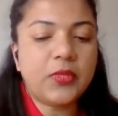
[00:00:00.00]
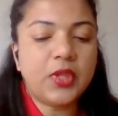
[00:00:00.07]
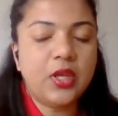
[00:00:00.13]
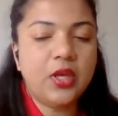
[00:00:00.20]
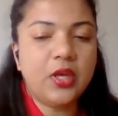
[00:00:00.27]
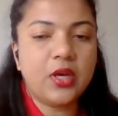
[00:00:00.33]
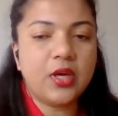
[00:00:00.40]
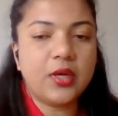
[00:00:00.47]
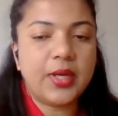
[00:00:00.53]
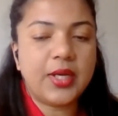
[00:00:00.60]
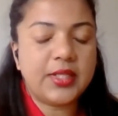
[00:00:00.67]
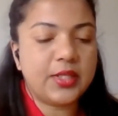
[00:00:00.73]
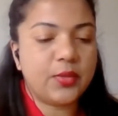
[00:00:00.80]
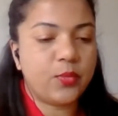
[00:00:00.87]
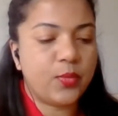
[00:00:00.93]

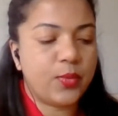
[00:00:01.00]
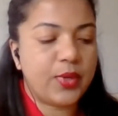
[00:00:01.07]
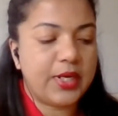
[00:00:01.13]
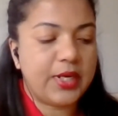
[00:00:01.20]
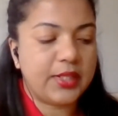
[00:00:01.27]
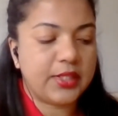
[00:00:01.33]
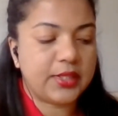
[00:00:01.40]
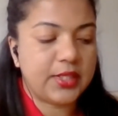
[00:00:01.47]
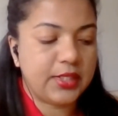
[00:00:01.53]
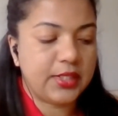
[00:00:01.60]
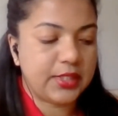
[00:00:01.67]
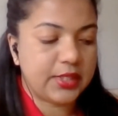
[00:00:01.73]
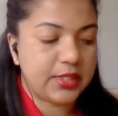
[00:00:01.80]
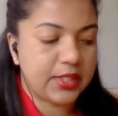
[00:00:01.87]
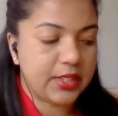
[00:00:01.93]
one other thing
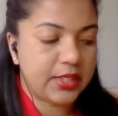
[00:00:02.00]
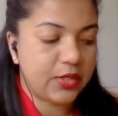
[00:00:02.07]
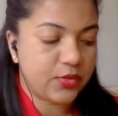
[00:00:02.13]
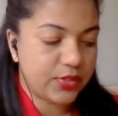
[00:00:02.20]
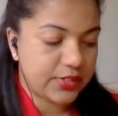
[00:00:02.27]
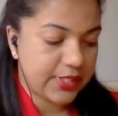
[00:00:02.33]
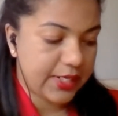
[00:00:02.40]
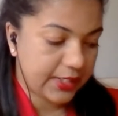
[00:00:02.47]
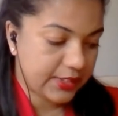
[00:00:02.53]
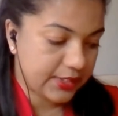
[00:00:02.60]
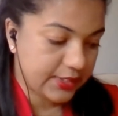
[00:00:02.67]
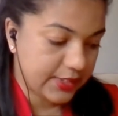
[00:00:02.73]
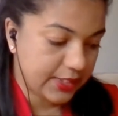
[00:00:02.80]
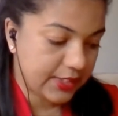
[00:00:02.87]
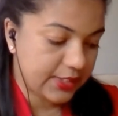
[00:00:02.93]
that the HEORES Act
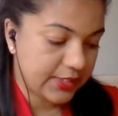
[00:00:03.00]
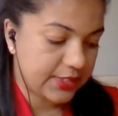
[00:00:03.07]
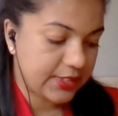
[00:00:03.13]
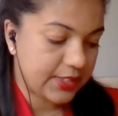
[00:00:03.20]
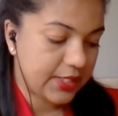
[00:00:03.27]
does